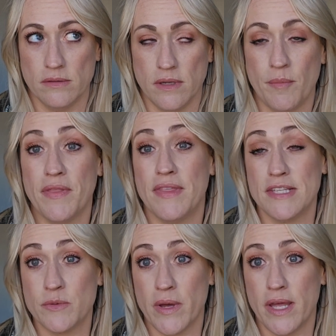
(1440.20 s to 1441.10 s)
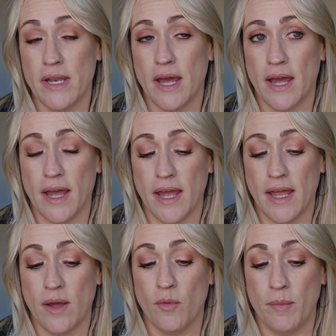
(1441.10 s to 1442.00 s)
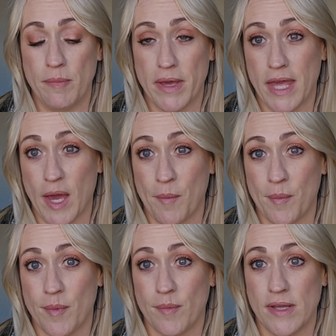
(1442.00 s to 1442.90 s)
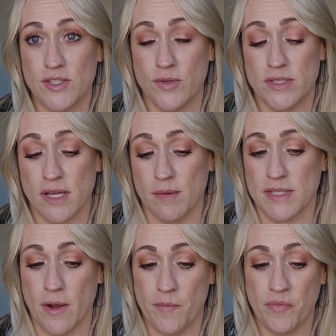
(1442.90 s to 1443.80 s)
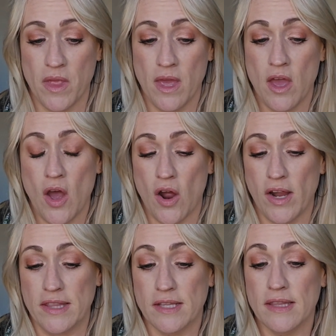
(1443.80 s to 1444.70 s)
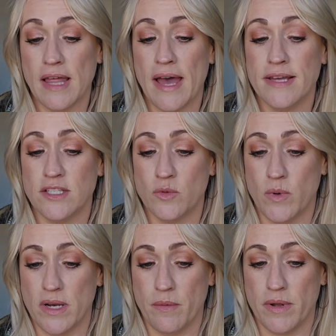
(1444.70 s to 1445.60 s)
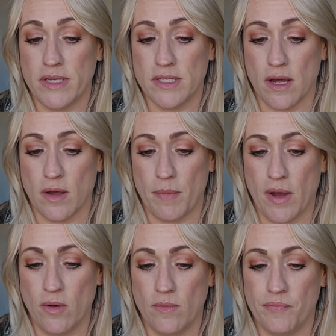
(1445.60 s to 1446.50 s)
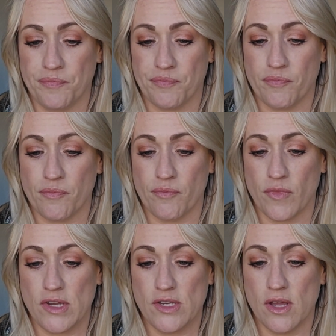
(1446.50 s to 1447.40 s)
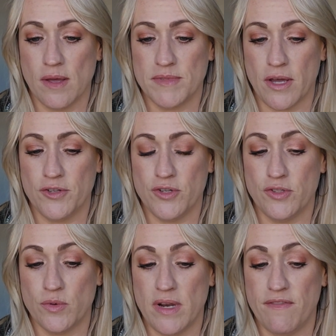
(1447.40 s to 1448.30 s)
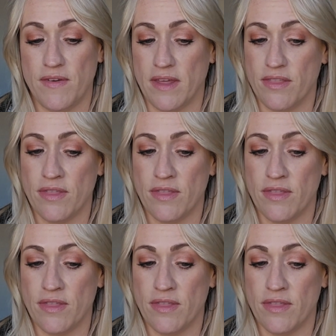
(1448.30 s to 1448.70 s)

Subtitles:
But this one I will be picking up as soon as it comes out. All right, the last one I want to talk about comes out June 25th,